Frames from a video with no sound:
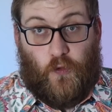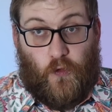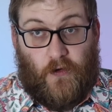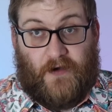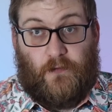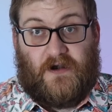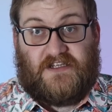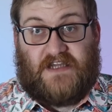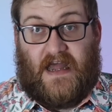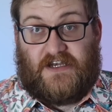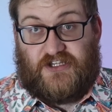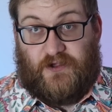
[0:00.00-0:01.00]
owe and what it's
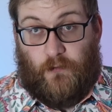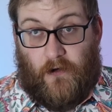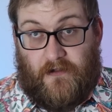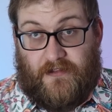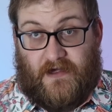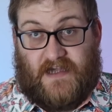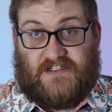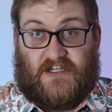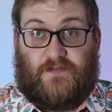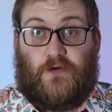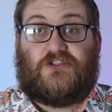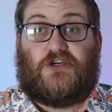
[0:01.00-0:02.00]
actually worth as a
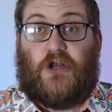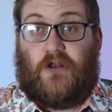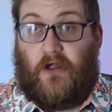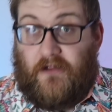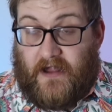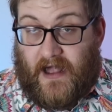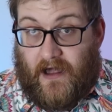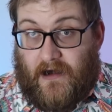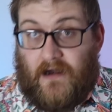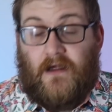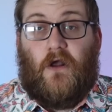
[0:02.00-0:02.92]
deposit on another car,